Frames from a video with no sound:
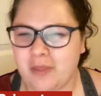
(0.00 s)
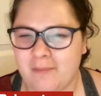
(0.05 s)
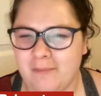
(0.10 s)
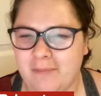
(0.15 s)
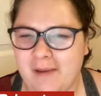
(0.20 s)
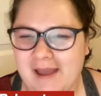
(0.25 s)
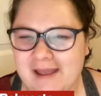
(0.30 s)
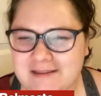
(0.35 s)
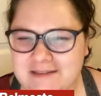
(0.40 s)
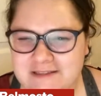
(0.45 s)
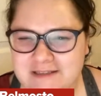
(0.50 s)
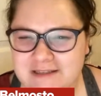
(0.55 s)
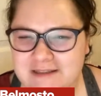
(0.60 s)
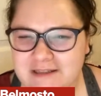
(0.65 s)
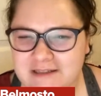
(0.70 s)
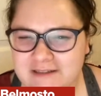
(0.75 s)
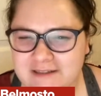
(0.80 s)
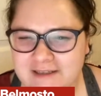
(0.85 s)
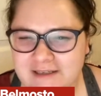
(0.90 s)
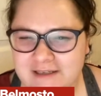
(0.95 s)
the best in
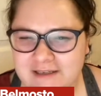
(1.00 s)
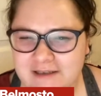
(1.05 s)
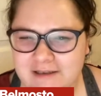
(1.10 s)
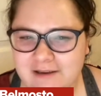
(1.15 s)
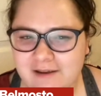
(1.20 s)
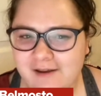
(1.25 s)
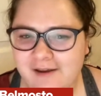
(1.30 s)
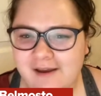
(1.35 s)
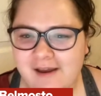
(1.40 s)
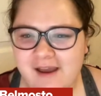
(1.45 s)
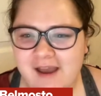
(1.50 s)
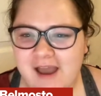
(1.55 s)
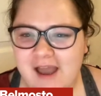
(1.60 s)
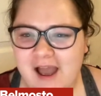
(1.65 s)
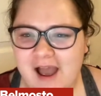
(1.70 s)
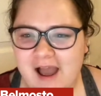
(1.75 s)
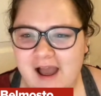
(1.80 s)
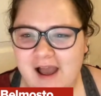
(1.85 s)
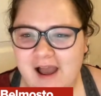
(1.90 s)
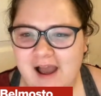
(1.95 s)
the league.
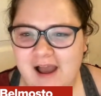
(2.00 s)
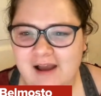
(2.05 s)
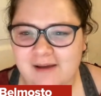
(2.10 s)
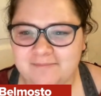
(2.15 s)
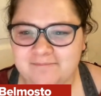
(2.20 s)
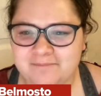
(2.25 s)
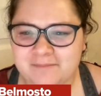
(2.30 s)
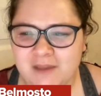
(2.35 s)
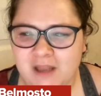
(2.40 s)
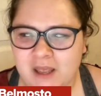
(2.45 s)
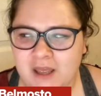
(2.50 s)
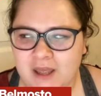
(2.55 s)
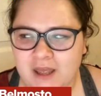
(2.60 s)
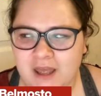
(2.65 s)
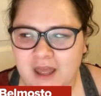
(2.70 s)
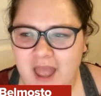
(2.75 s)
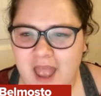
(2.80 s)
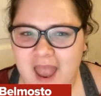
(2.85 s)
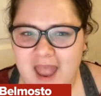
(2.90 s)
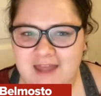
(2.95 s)
Um,
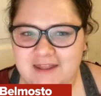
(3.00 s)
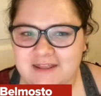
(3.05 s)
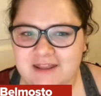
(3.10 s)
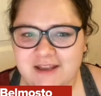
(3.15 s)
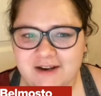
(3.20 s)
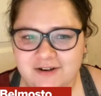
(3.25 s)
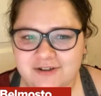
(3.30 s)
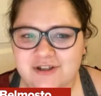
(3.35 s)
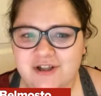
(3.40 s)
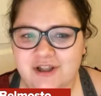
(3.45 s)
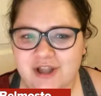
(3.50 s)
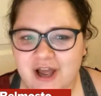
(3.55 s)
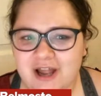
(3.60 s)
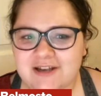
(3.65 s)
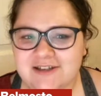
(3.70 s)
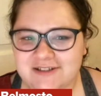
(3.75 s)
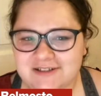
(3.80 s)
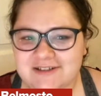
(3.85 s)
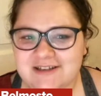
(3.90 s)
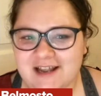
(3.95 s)
and there's a
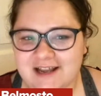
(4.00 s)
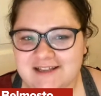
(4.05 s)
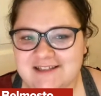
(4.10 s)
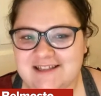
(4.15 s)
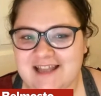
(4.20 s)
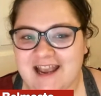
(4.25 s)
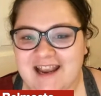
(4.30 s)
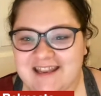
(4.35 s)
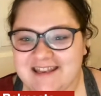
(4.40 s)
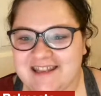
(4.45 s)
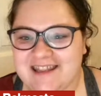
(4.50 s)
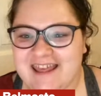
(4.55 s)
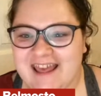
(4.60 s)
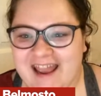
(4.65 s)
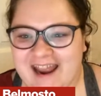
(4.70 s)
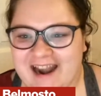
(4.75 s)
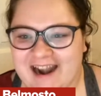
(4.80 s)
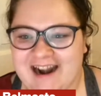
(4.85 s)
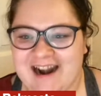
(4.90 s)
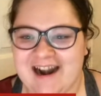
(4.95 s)
lot to dissect
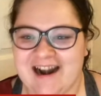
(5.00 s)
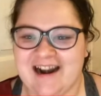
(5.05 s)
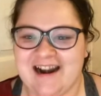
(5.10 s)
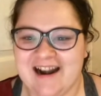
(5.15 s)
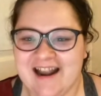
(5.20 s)
there.